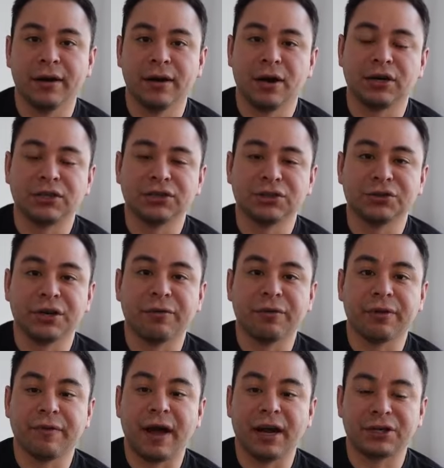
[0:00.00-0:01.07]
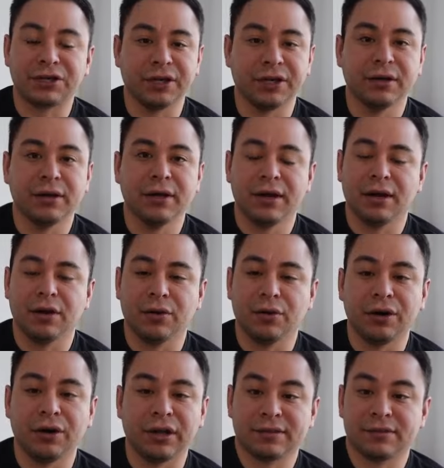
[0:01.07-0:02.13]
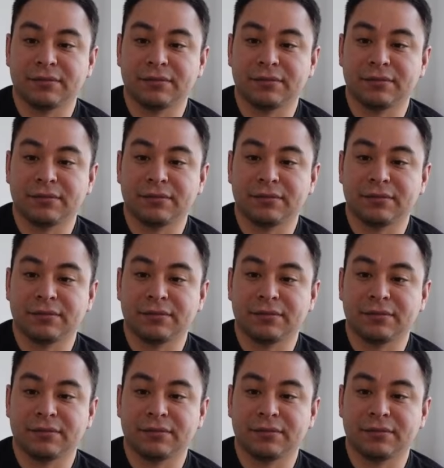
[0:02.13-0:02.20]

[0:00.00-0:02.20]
are associated with fashion or like,